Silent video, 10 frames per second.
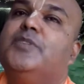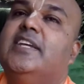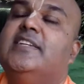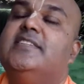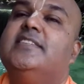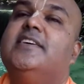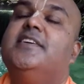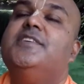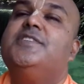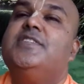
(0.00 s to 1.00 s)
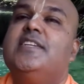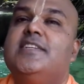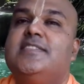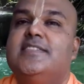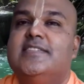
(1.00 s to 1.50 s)
It is
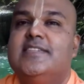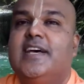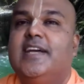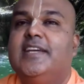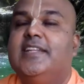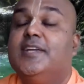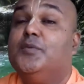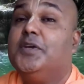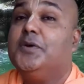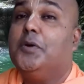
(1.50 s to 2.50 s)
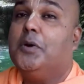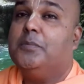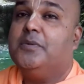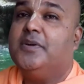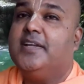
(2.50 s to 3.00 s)
Krishna's desire that we
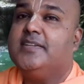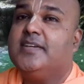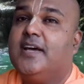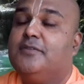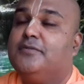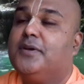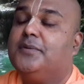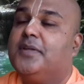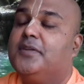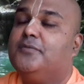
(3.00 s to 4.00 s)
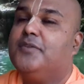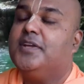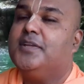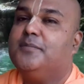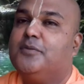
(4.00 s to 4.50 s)
cooperate. I found that
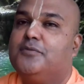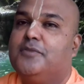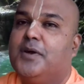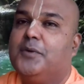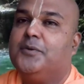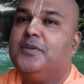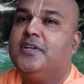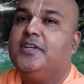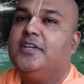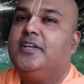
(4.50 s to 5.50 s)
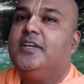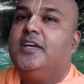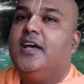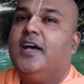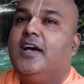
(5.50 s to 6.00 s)
very profound.
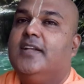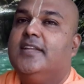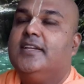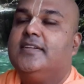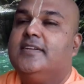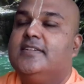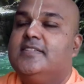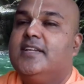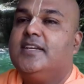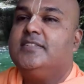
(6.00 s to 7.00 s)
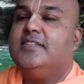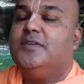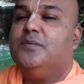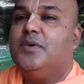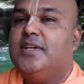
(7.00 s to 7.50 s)
That Krishna
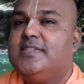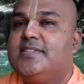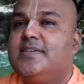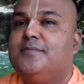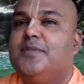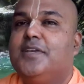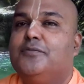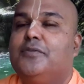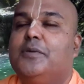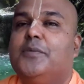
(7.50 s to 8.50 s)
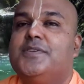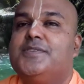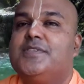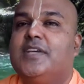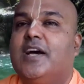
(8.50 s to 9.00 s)
actually wants something from
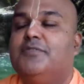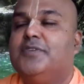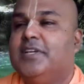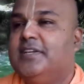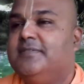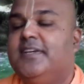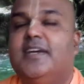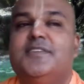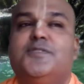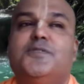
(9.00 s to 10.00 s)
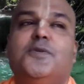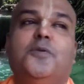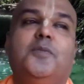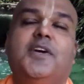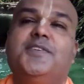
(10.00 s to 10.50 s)
us. After giving us
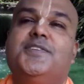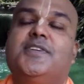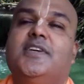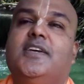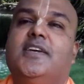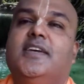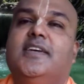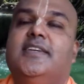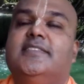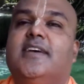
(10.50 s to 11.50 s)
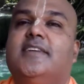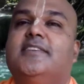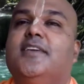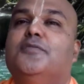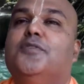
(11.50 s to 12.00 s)
so much, he's
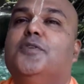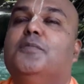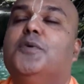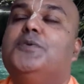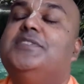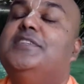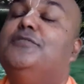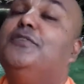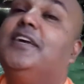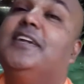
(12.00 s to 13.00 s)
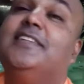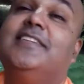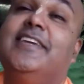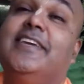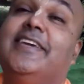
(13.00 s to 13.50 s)
asking for the most
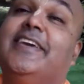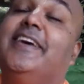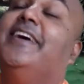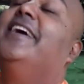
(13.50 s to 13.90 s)
difficult thing.